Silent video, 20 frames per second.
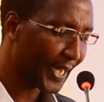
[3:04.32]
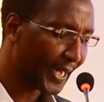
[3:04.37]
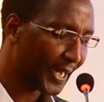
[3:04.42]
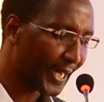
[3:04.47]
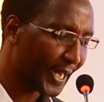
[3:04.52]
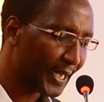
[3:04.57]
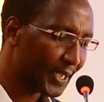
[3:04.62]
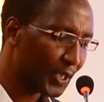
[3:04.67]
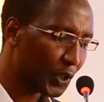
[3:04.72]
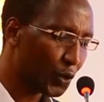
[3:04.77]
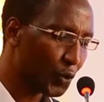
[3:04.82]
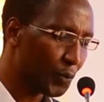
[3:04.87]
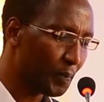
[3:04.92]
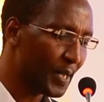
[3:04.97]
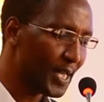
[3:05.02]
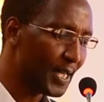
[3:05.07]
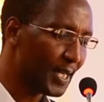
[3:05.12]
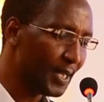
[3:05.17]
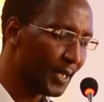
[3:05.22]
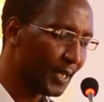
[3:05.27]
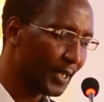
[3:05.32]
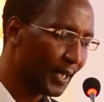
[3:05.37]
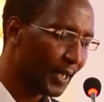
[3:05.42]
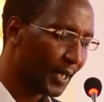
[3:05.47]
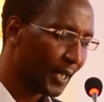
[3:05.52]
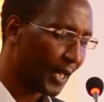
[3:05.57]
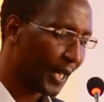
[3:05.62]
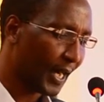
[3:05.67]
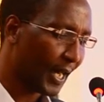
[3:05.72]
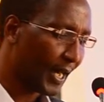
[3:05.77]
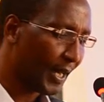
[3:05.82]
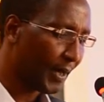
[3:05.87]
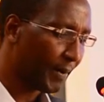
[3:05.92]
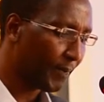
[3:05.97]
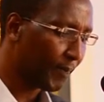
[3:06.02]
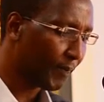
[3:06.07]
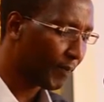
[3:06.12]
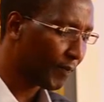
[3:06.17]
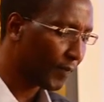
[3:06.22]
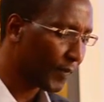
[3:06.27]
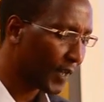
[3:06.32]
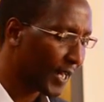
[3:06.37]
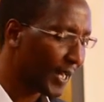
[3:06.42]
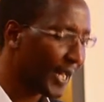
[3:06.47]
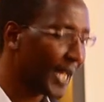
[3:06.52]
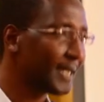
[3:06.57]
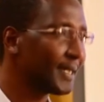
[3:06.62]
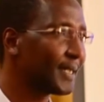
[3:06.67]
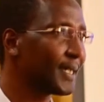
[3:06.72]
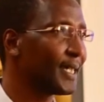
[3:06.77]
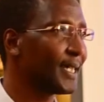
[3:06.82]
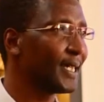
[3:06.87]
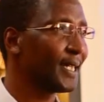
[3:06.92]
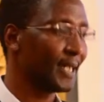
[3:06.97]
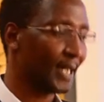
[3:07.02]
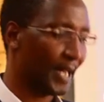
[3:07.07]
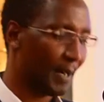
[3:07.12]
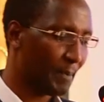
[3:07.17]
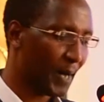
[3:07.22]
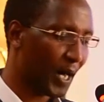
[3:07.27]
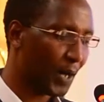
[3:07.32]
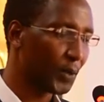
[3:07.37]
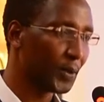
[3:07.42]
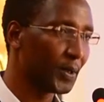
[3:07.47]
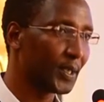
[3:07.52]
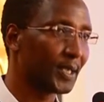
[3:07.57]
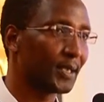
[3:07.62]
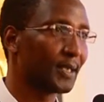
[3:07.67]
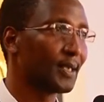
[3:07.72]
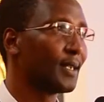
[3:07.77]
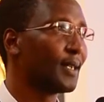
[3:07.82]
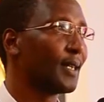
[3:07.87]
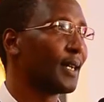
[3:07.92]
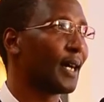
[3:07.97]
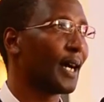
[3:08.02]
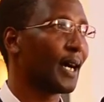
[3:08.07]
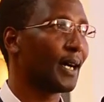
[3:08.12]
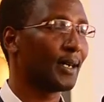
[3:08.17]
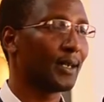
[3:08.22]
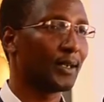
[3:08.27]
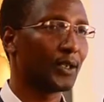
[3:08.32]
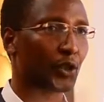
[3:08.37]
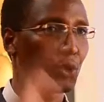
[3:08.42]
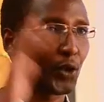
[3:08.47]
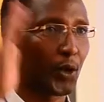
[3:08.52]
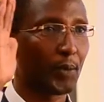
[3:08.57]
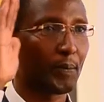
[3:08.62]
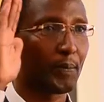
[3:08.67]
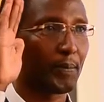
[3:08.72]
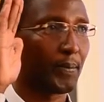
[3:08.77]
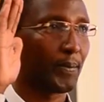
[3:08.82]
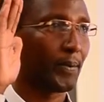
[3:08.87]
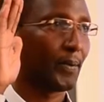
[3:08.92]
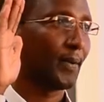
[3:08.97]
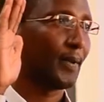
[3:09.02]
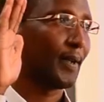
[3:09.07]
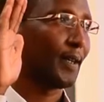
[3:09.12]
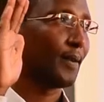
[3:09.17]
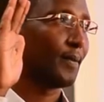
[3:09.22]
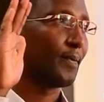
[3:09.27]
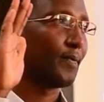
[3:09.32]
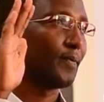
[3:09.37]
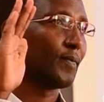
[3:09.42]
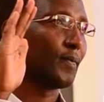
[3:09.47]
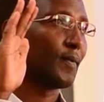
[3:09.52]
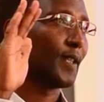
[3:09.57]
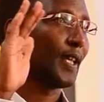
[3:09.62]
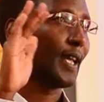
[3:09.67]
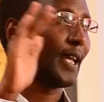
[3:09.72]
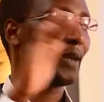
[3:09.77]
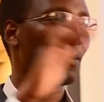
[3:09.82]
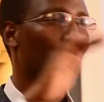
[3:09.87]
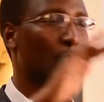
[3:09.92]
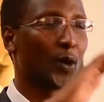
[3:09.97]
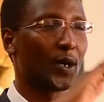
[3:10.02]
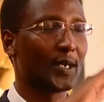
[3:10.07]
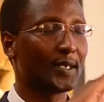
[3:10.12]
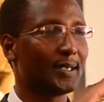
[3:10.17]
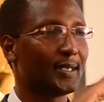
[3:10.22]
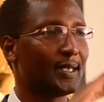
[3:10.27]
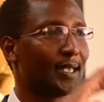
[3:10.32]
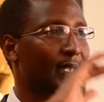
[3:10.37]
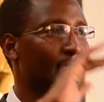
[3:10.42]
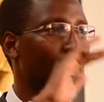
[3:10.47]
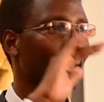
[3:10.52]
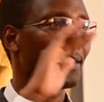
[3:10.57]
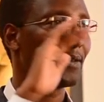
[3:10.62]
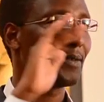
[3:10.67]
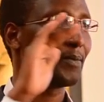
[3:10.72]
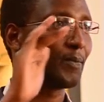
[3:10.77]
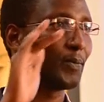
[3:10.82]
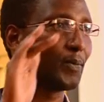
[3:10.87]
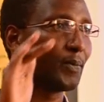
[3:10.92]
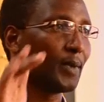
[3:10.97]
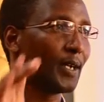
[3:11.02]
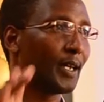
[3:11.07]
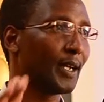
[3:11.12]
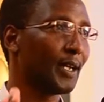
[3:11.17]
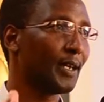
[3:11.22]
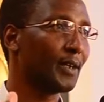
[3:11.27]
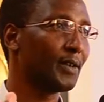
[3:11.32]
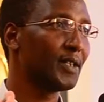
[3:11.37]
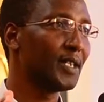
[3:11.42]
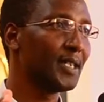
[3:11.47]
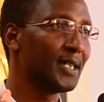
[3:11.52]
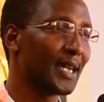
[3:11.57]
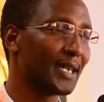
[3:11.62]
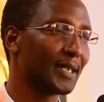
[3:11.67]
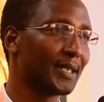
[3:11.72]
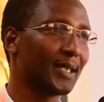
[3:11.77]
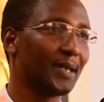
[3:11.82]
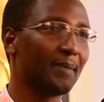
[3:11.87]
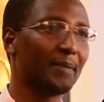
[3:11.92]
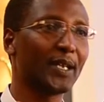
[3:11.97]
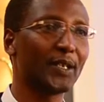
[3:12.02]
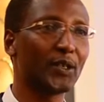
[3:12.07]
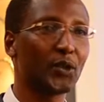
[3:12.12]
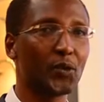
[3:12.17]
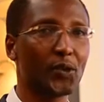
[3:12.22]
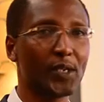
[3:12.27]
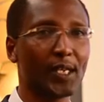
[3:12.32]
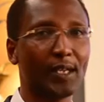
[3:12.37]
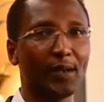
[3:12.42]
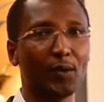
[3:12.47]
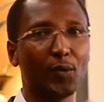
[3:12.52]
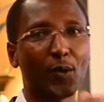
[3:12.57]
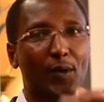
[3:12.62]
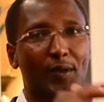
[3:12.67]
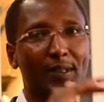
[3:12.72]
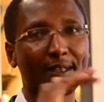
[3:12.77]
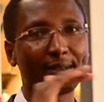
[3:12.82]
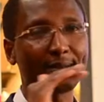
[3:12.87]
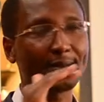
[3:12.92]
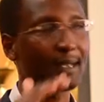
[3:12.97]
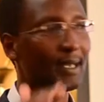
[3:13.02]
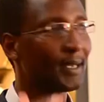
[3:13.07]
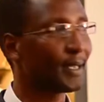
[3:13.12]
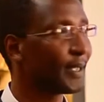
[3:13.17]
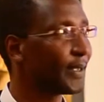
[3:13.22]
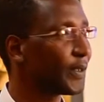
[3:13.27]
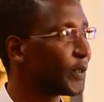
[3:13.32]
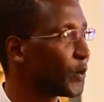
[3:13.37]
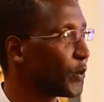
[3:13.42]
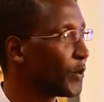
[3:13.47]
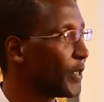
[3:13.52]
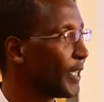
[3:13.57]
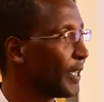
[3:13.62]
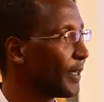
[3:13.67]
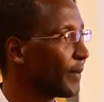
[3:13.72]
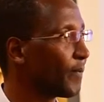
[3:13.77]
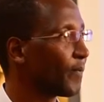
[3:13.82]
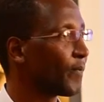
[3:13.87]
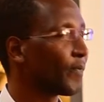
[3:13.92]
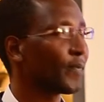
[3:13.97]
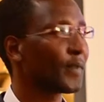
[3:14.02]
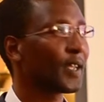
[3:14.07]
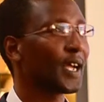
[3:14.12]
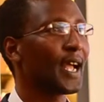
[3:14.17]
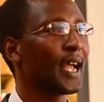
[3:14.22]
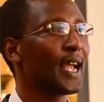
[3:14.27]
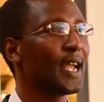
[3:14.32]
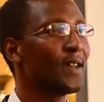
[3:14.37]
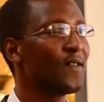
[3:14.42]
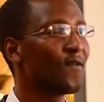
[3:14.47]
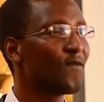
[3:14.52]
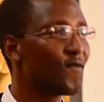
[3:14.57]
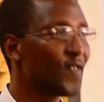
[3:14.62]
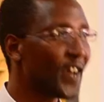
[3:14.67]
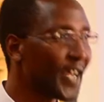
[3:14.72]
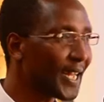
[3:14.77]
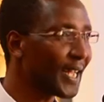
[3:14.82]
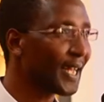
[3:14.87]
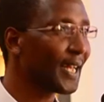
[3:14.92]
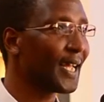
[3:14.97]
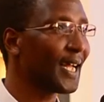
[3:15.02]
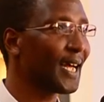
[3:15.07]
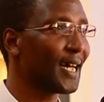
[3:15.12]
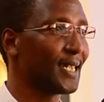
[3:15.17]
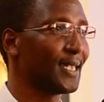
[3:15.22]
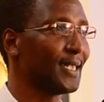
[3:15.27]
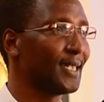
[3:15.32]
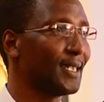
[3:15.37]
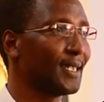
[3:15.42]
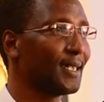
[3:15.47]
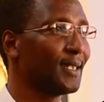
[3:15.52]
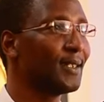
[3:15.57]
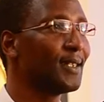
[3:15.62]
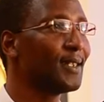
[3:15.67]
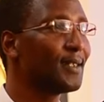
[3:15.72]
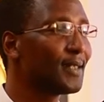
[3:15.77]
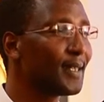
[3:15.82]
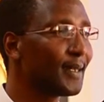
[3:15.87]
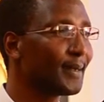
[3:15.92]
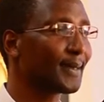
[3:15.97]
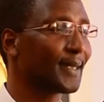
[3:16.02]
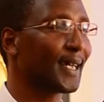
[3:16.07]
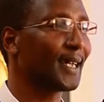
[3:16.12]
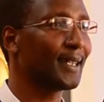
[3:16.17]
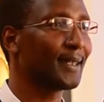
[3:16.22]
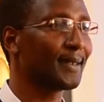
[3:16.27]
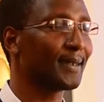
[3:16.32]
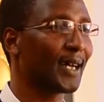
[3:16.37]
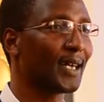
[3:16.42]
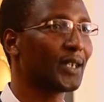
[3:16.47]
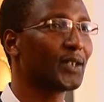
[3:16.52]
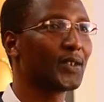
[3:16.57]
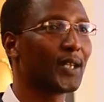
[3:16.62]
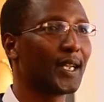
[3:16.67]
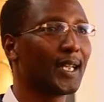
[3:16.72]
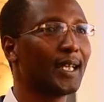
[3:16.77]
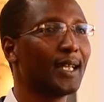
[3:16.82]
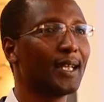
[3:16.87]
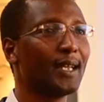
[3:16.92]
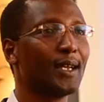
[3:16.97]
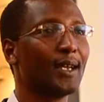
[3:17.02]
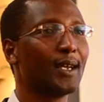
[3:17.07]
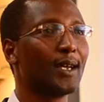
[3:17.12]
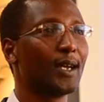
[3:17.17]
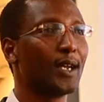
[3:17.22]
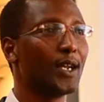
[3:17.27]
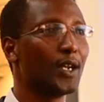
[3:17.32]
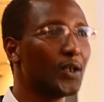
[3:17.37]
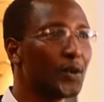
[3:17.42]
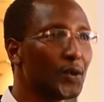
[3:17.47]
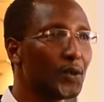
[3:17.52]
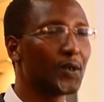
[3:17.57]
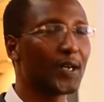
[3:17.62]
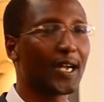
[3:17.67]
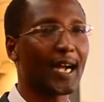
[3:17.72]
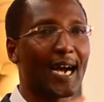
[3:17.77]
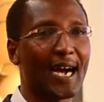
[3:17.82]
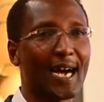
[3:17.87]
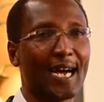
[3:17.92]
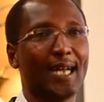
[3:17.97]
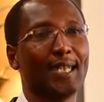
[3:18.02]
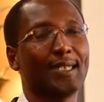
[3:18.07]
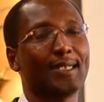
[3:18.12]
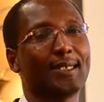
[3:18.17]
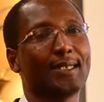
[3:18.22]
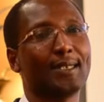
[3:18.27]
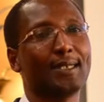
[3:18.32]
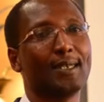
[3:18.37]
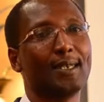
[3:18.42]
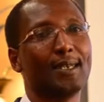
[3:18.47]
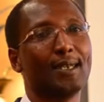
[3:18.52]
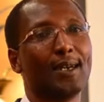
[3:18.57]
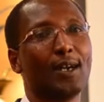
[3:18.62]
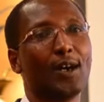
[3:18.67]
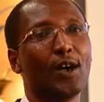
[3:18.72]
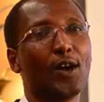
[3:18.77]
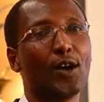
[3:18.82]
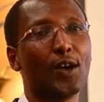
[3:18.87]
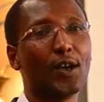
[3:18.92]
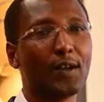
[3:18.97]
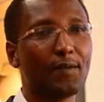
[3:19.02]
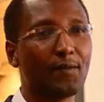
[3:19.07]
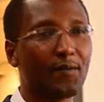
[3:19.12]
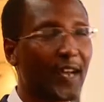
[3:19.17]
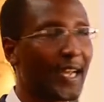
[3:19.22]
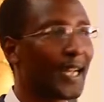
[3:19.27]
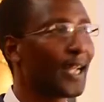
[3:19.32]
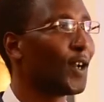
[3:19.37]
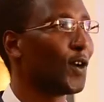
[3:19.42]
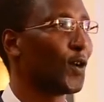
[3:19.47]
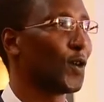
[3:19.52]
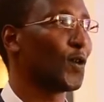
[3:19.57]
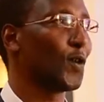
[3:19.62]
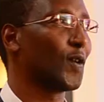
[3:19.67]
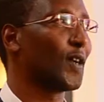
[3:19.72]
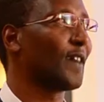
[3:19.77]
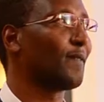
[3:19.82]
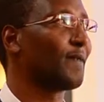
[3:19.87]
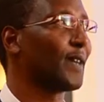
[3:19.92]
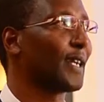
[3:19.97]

tended to be largely about top and what the leadership is doing, what the state is doing, and very rarely did these studies actually look at very local